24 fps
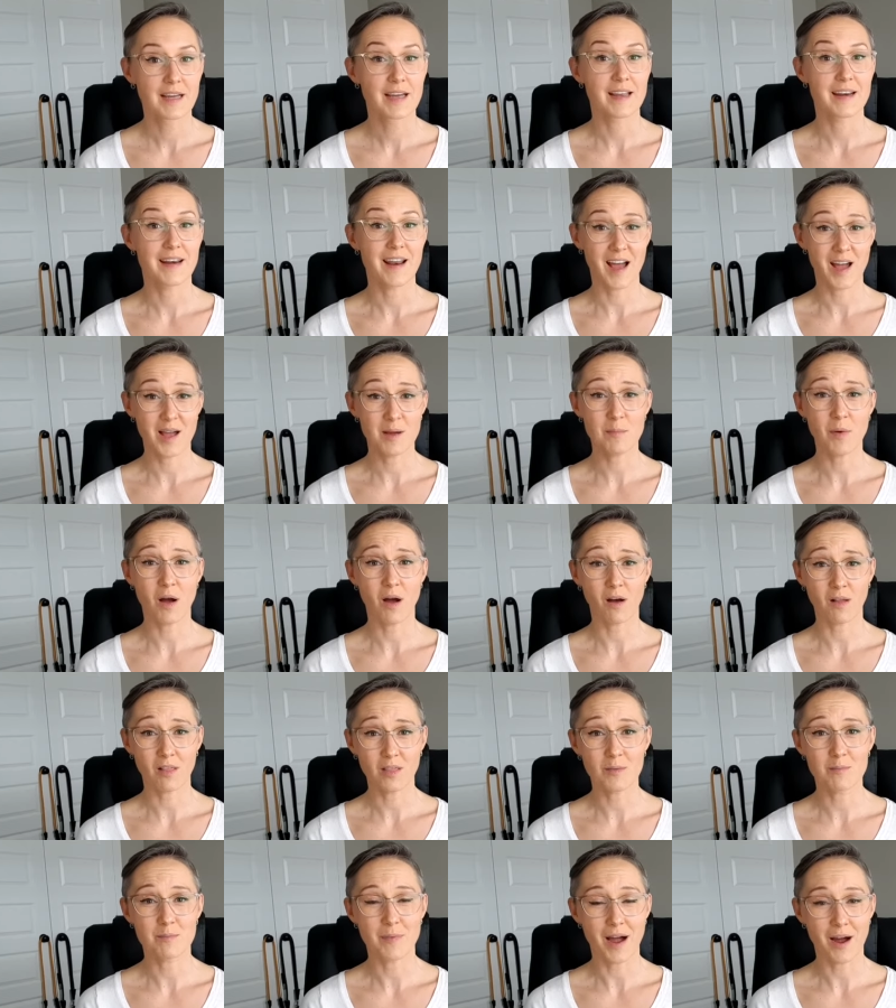And I'm
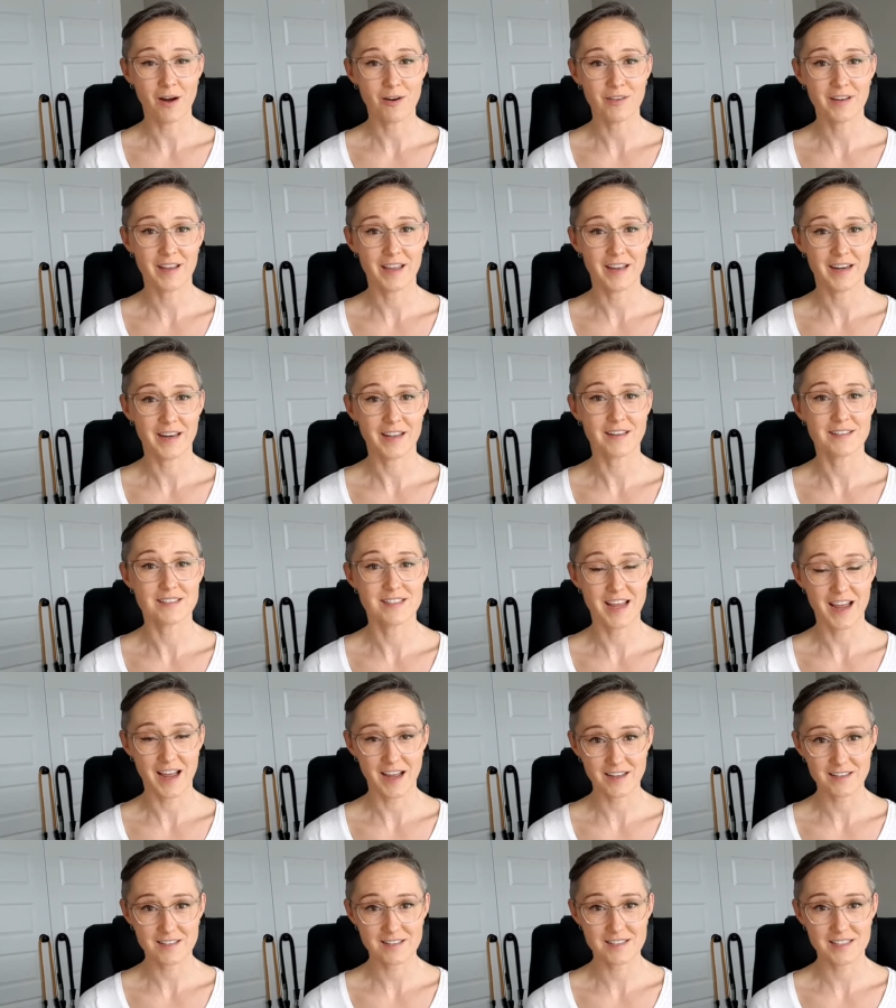all about getting
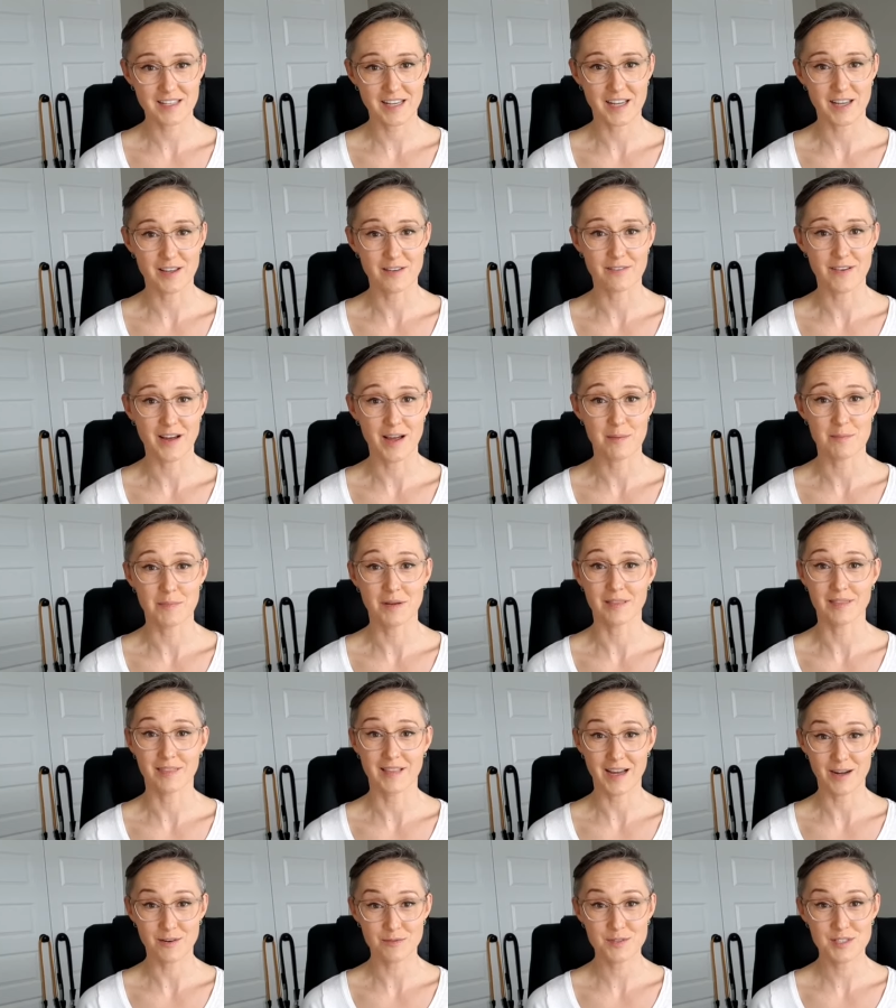tests if I'm
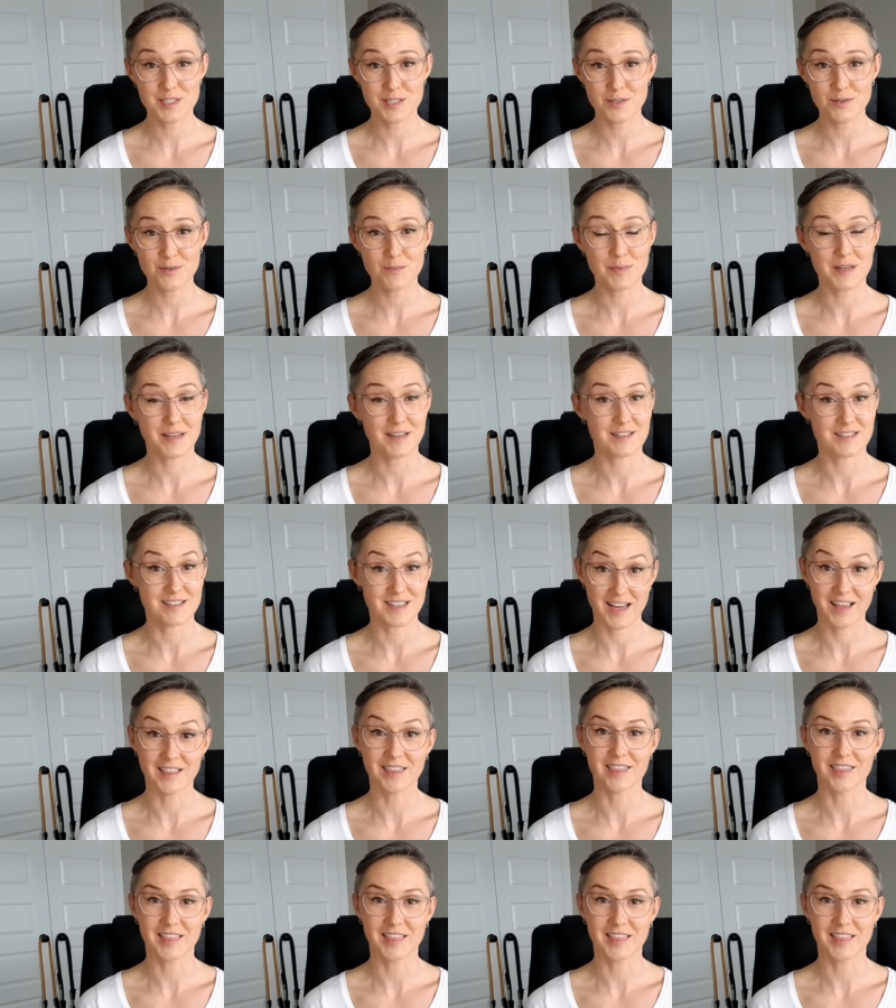allowed to because I